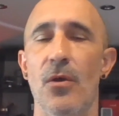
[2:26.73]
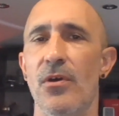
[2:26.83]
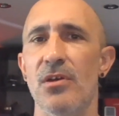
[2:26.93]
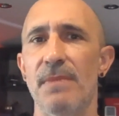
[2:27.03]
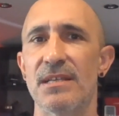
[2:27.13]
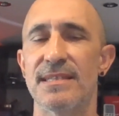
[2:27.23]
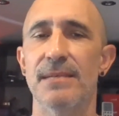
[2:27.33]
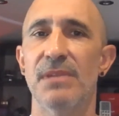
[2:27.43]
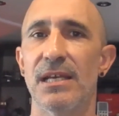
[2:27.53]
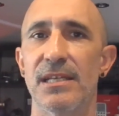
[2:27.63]
Although it might
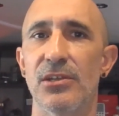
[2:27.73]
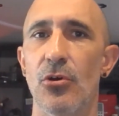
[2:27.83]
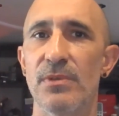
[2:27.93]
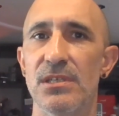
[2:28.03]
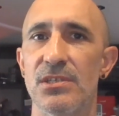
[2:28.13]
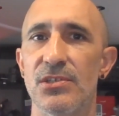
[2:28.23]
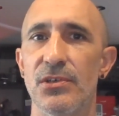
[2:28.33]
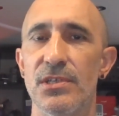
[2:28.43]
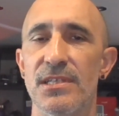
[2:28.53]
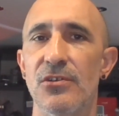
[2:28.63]
seem like an obvious
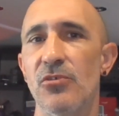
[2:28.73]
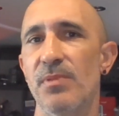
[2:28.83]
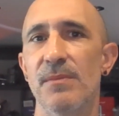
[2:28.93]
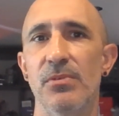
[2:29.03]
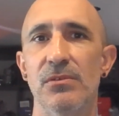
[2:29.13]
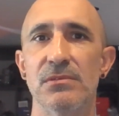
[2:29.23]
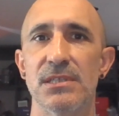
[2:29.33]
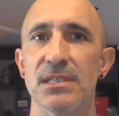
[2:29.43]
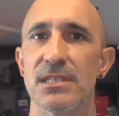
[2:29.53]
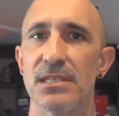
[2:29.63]
choice, a lot of people
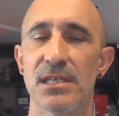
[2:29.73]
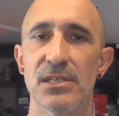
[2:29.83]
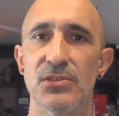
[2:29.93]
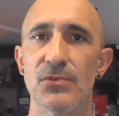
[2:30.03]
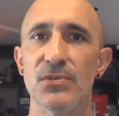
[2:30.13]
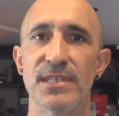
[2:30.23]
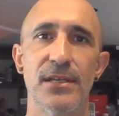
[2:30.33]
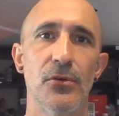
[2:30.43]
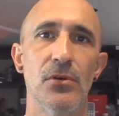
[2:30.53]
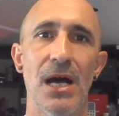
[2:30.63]
just do
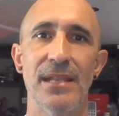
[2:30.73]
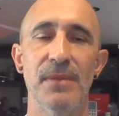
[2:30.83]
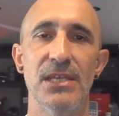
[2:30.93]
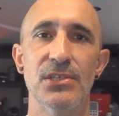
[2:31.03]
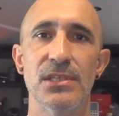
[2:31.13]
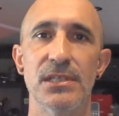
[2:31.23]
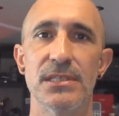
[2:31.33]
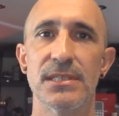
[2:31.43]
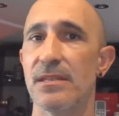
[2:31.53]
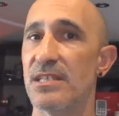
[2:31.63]
single
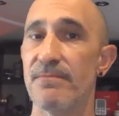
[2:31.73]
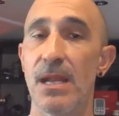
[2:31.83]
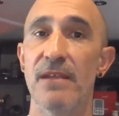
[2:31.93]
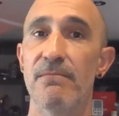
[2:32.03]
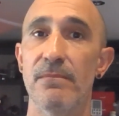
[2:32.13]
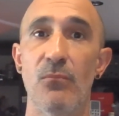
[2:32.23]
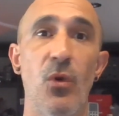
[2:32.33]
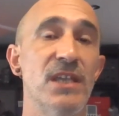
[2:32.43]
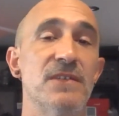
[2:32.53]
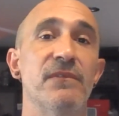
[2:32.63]
animations. There's many
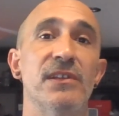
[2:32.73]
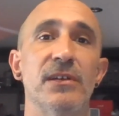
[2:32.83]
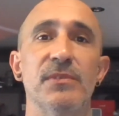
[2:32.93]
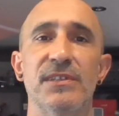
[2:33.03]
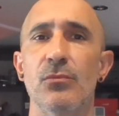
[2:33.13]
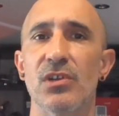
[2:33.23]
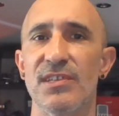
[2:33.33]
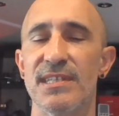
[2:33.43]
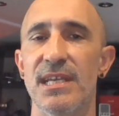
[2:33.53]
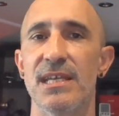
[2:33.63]
ways of interpreting what a
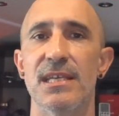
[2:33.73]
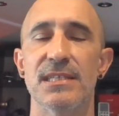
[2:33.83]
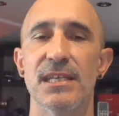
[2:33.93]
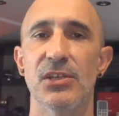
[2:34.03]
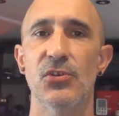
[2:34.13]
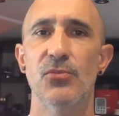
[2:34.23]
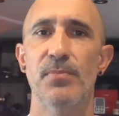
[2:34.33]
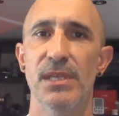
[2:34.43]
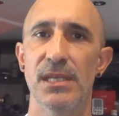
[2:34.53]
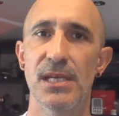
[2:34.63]
set is. It could
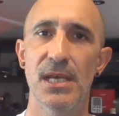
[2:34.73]
be